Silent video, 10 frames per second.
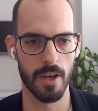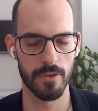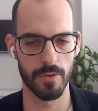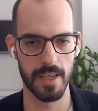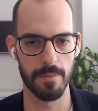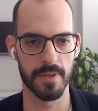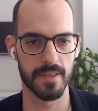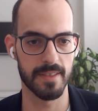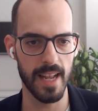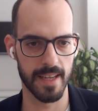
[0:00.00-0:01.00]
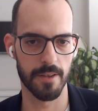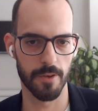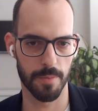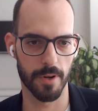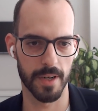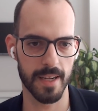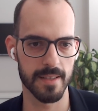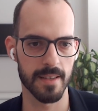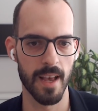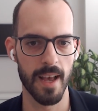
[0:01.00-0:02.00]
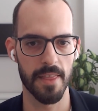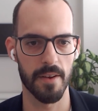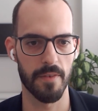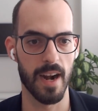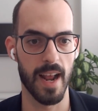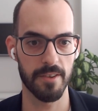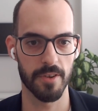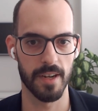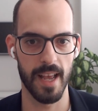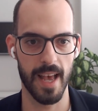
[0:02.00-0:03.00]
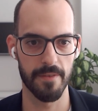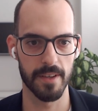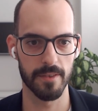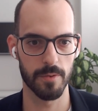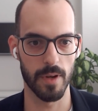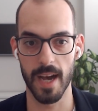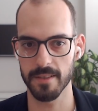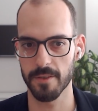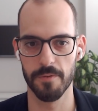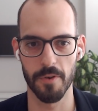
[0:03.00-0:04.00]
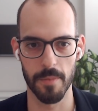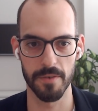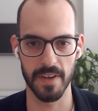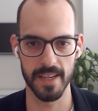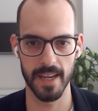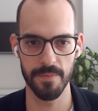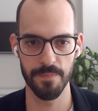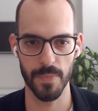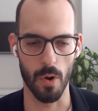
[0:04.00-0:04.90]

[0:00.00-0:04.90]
to keep selling your products that we're actually having to ask you for more funding.